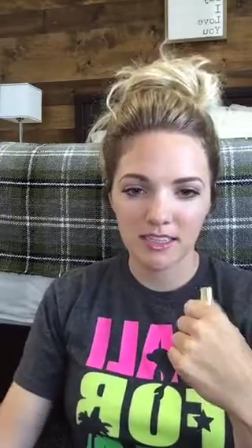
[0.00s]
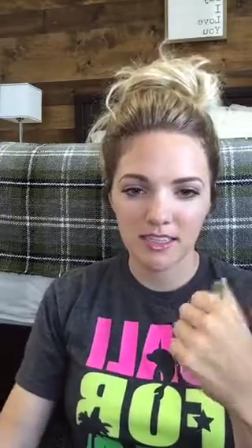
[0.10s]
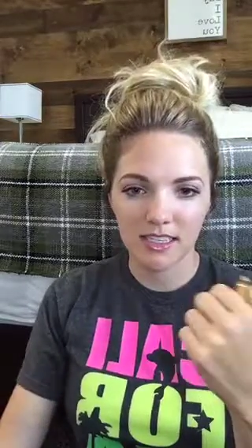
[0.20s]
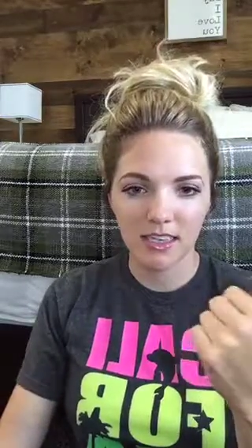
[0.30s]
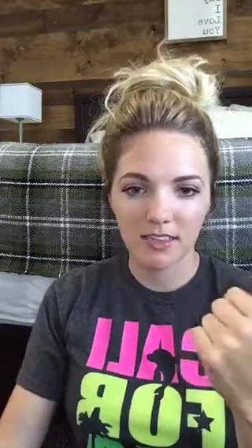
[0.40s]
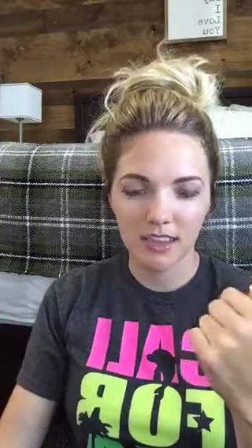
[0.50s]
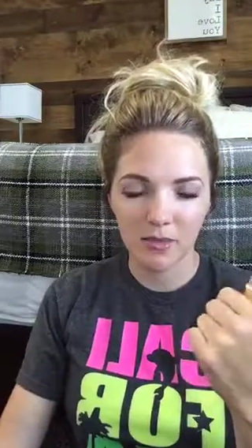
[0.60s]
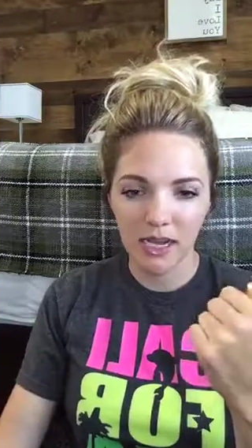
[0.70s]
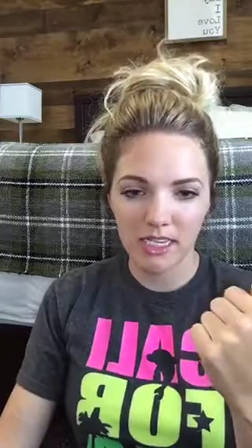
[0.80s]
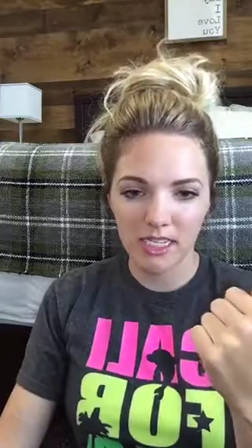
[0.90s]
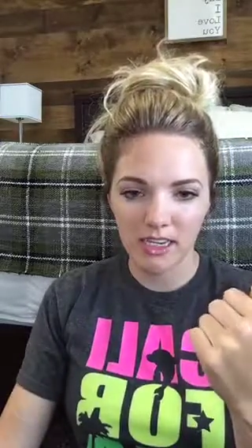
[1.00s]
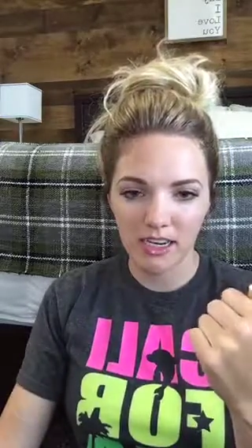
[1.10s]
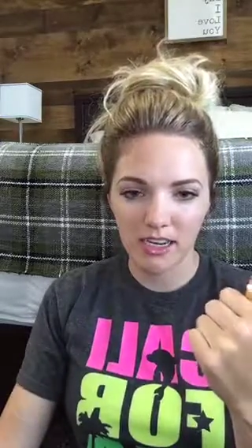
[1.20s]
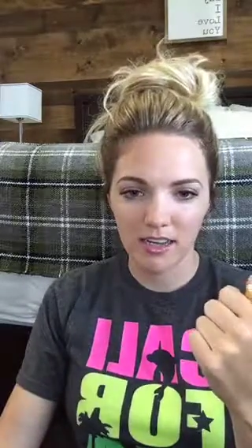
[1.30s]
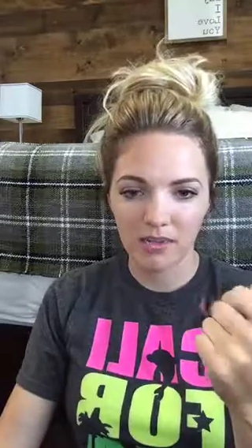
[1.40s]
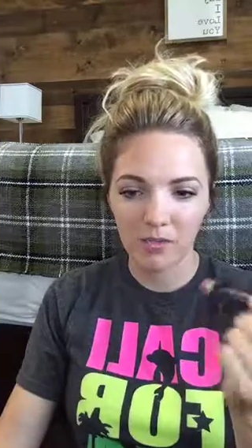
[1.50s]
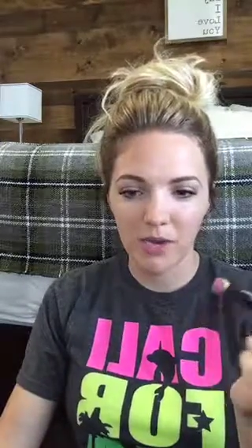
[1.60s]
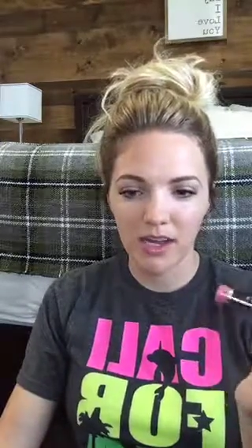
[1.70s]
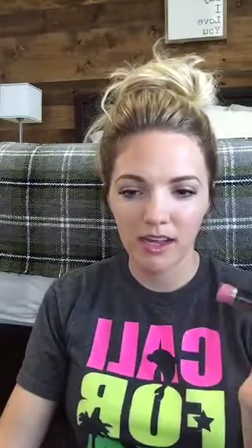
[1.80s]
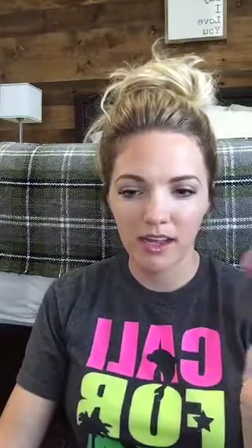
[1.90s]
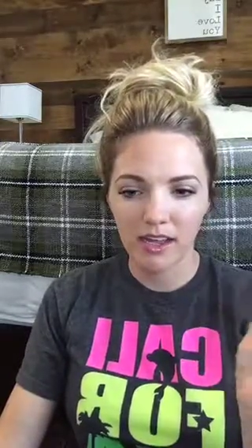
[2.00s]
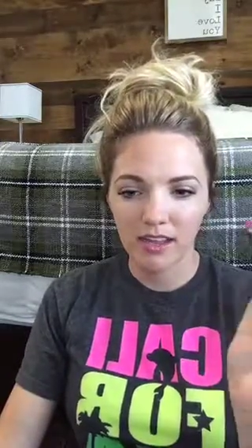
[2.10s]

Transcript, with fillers: it's killing the bacteria. But